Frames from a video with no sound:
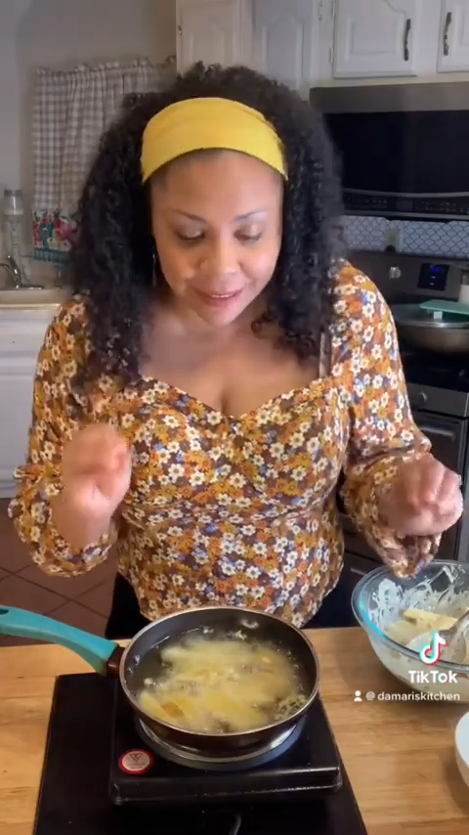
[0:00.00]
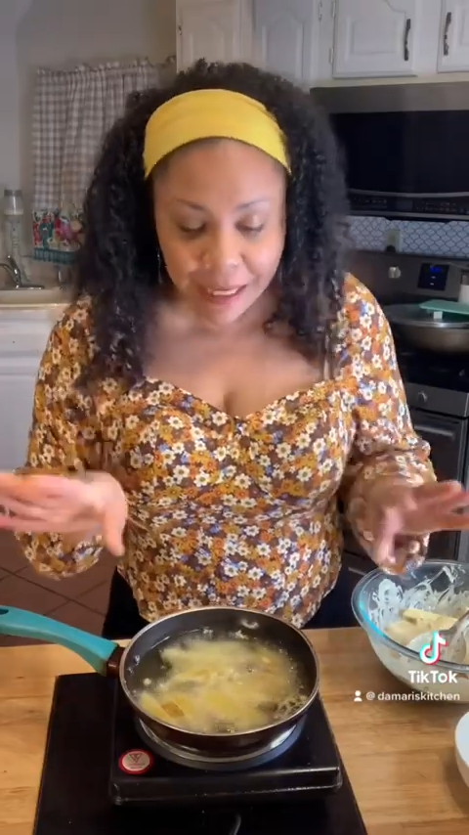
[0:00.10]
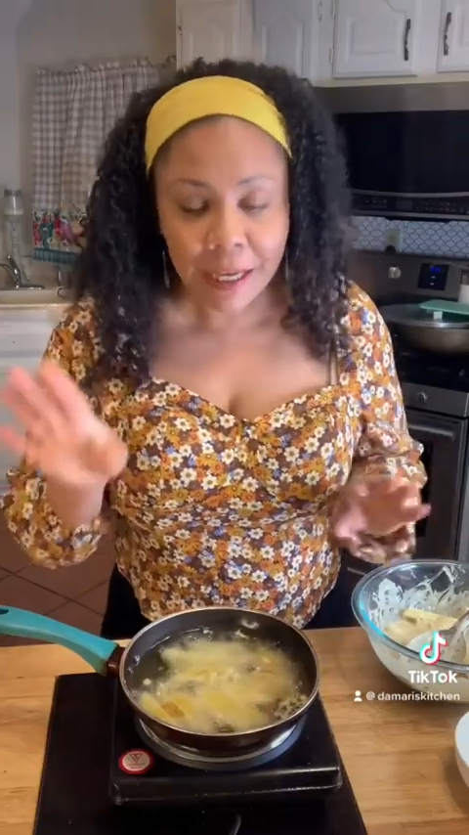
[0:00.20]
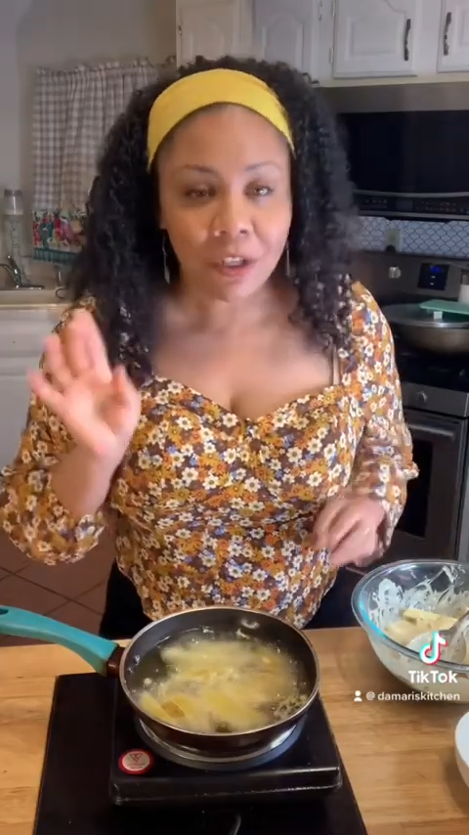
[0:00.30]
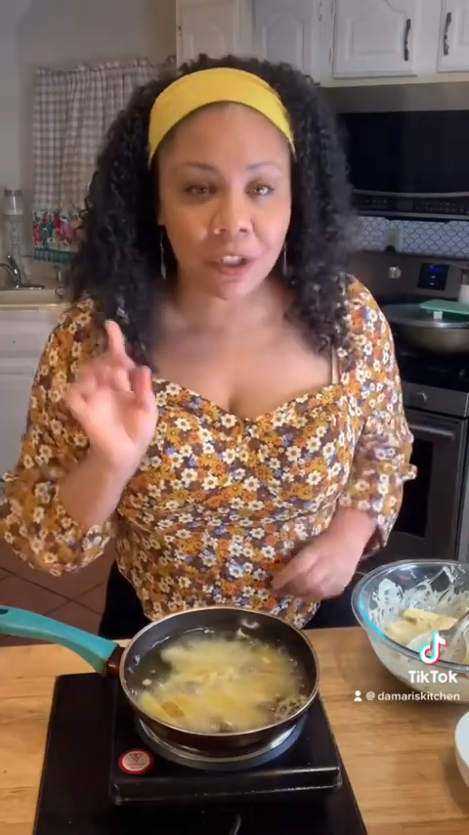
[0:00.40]

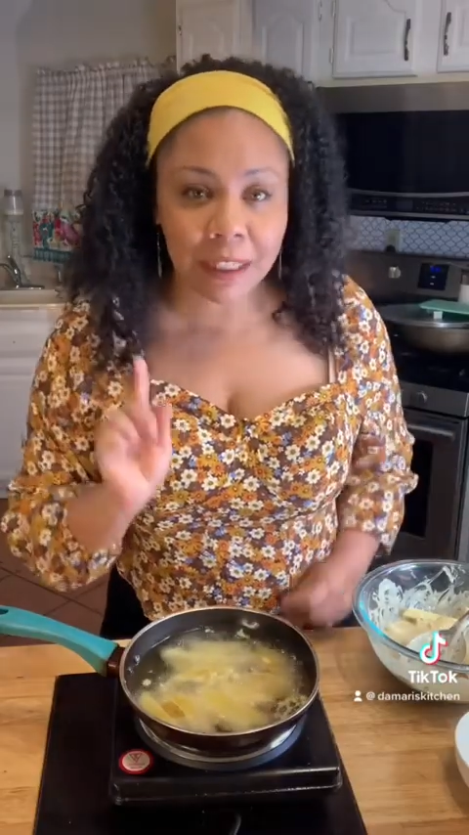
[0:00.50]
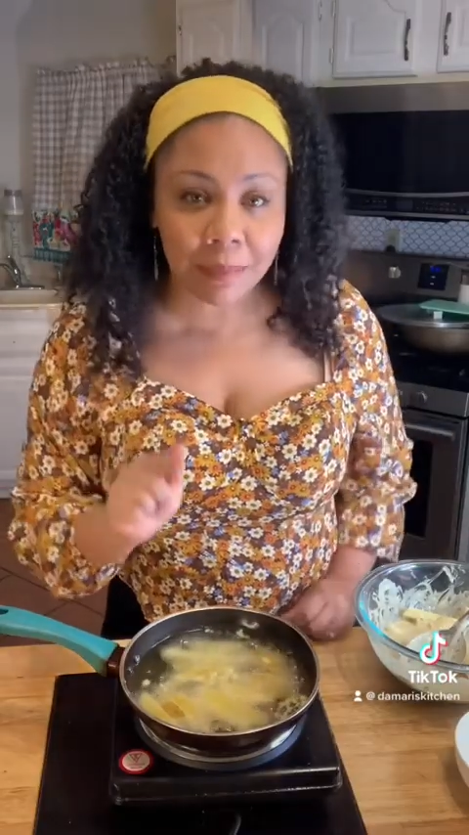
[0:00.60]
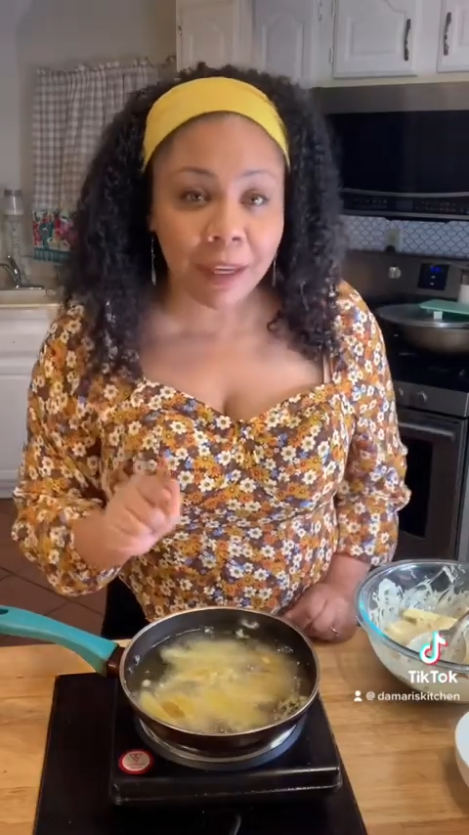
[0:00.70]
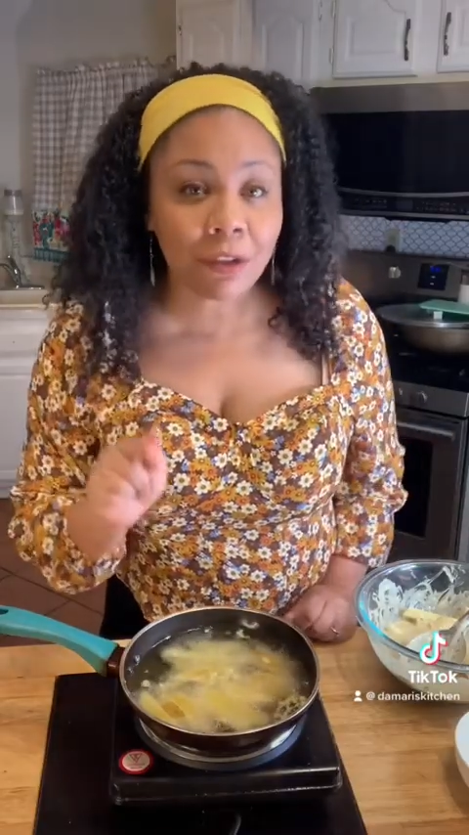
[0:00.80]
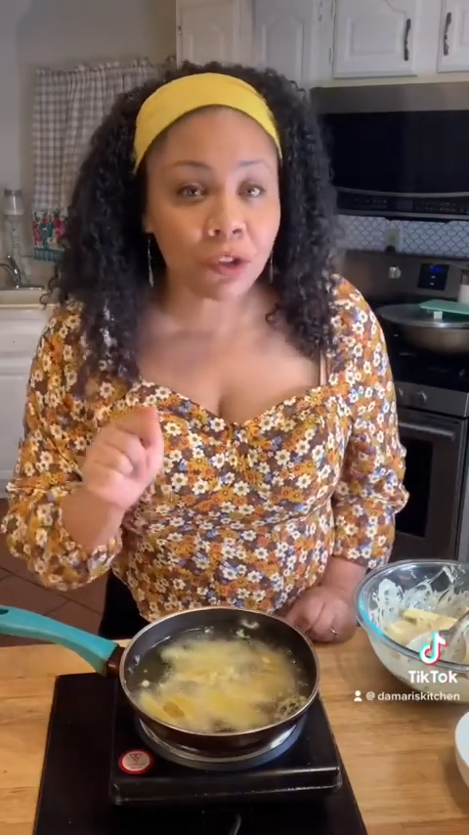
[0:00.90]
Just make
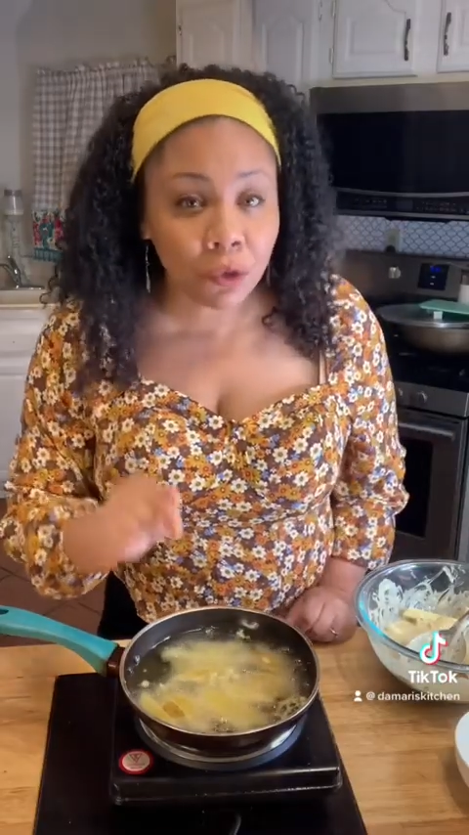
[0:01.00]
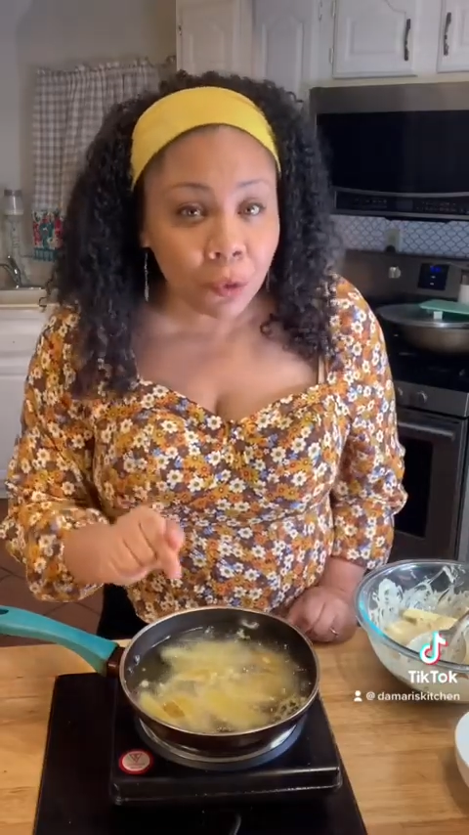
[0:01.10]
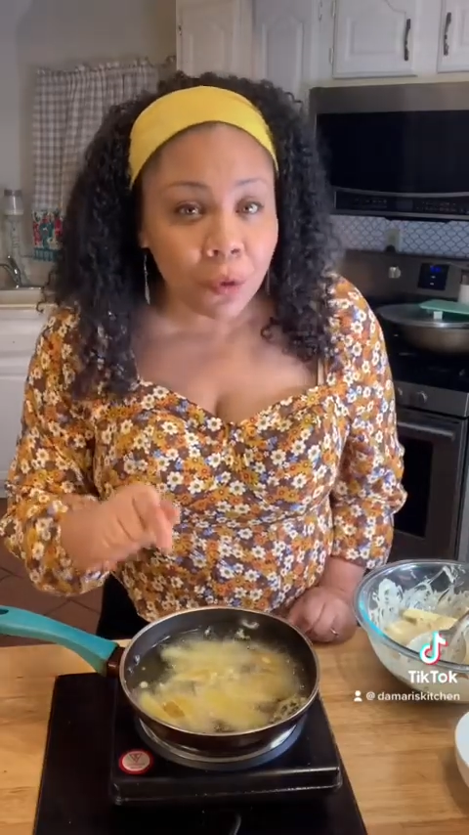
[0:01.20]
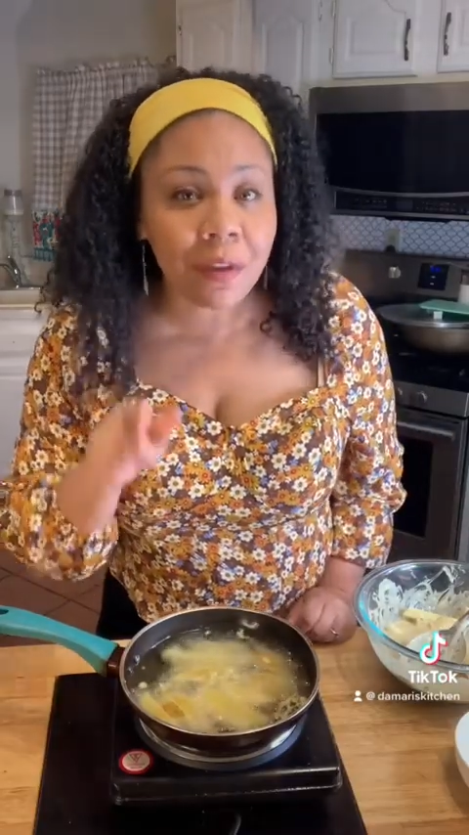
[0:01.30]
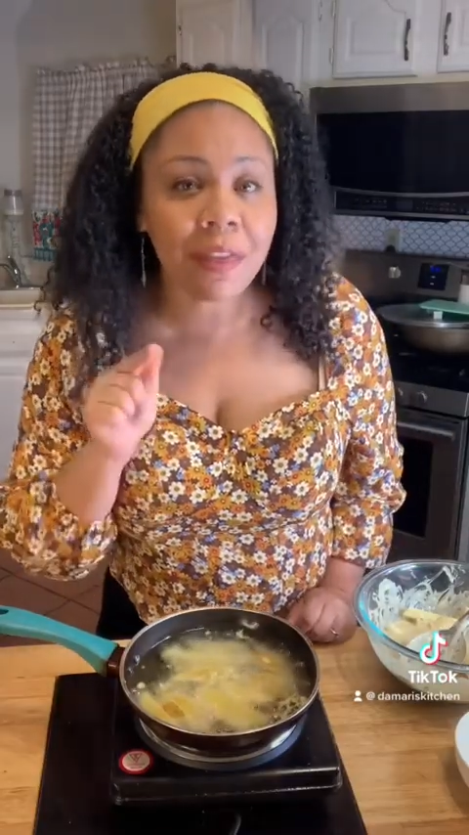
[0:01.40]
sure
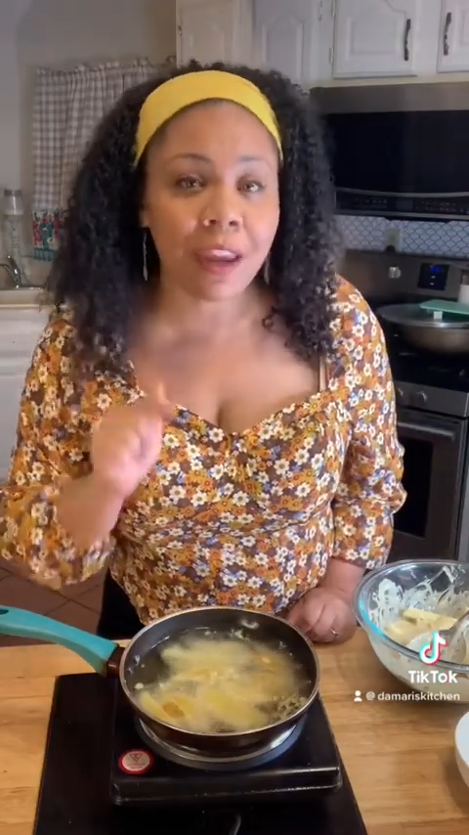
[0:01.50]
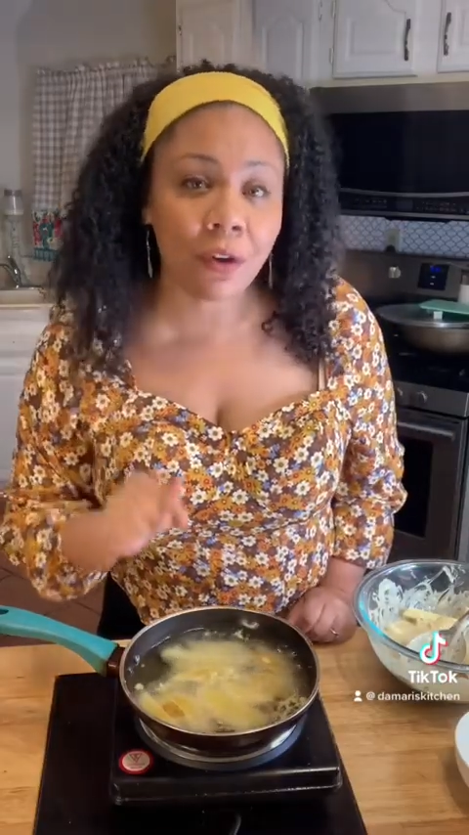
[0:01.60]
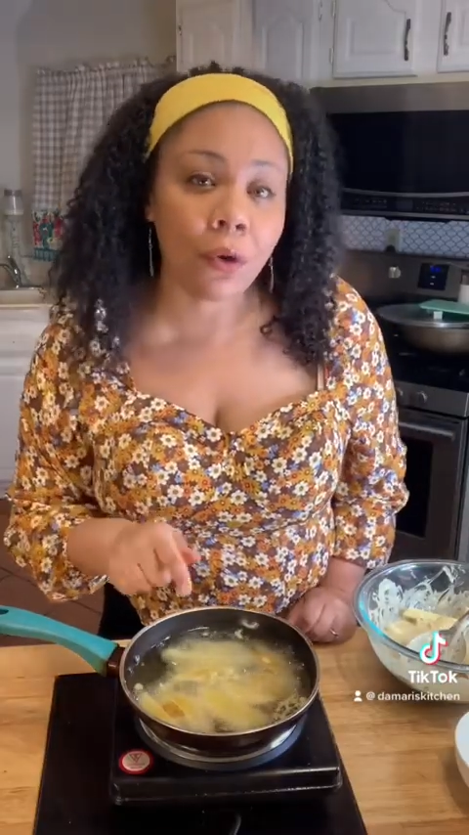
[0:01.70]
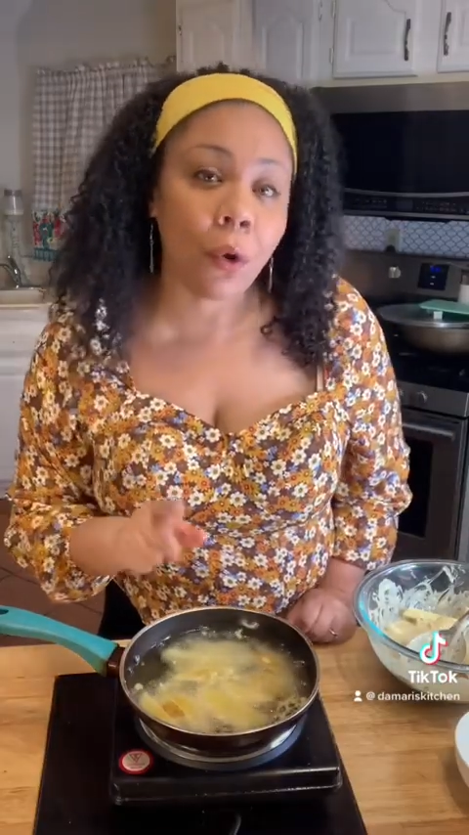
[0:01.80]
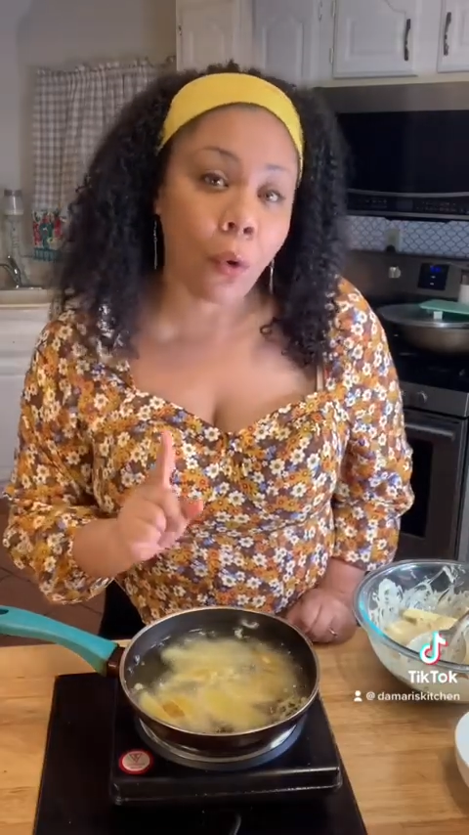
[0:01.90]
they cook
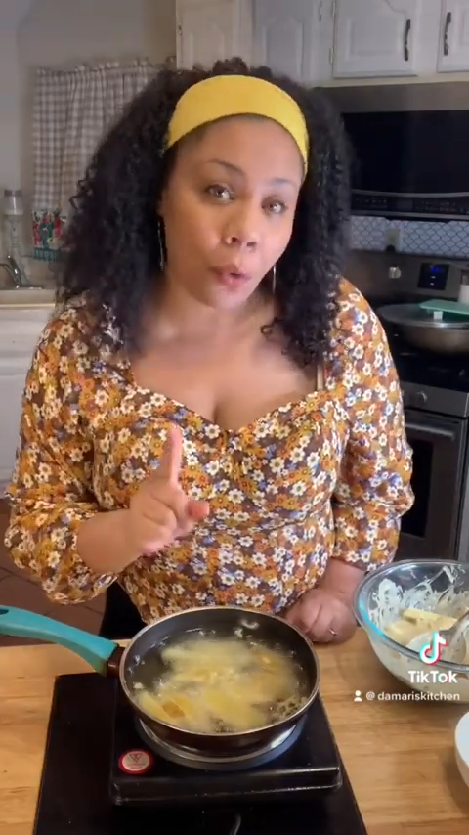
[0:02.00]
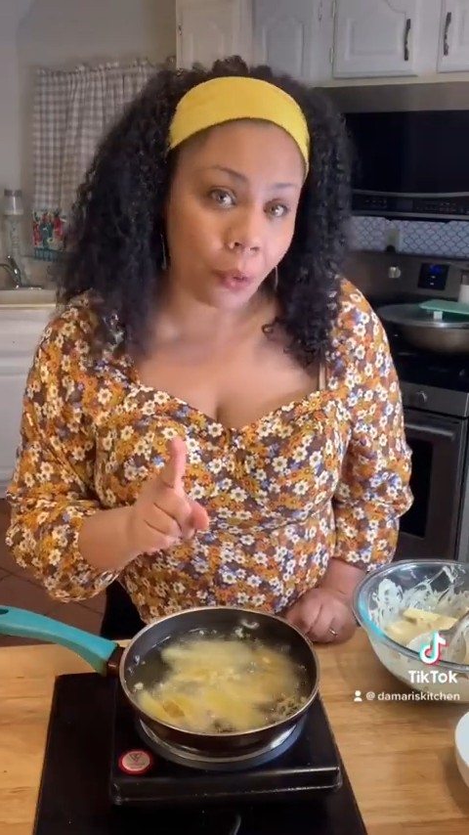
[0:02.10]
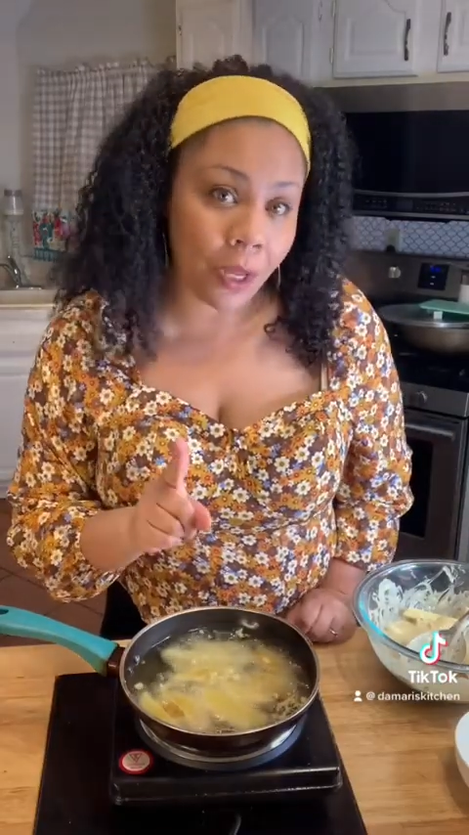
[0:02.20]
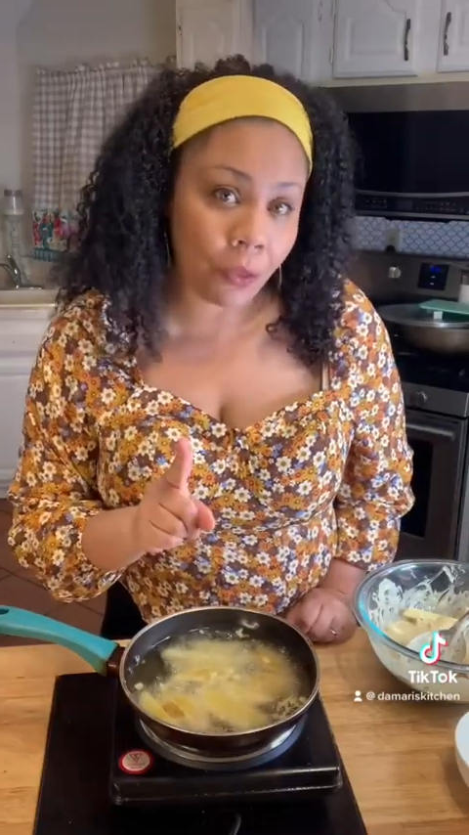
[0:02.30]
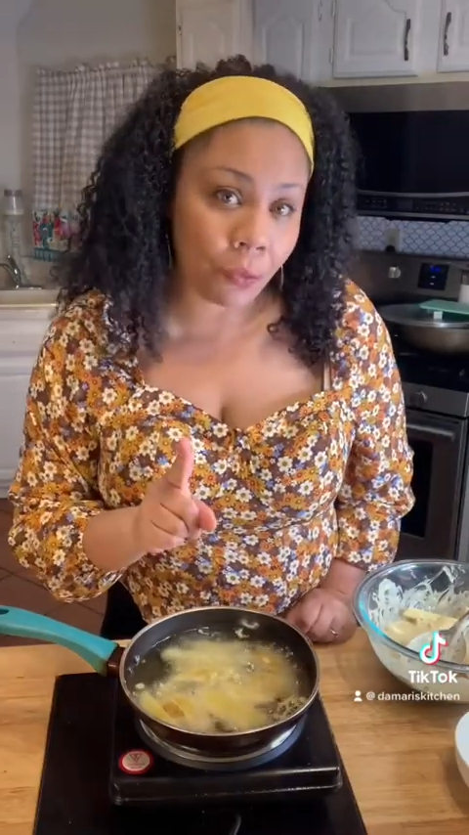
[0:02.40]
all the way through.